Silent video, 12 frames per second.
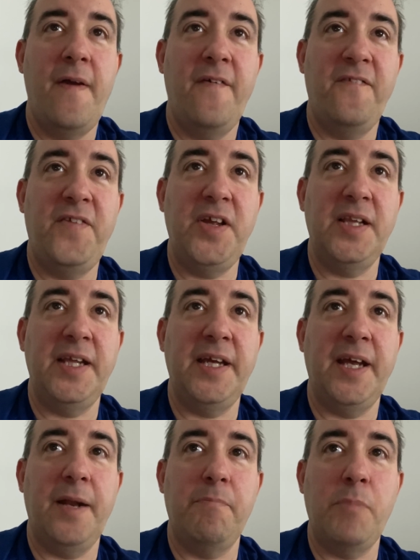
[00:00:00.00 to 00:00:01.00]
feeling
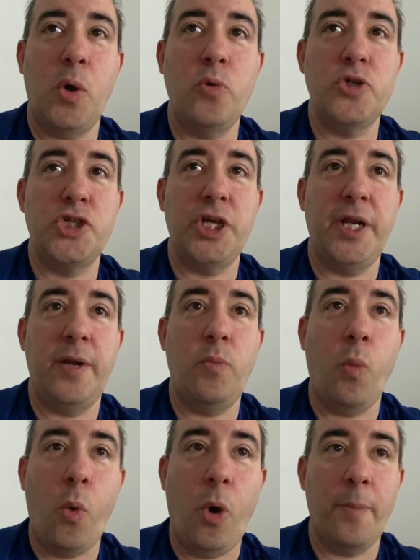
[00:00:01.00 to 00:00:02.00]
and emotion
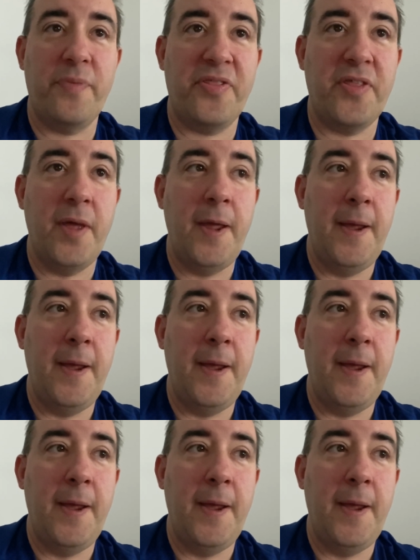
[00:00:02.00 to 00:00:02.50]
and warmth.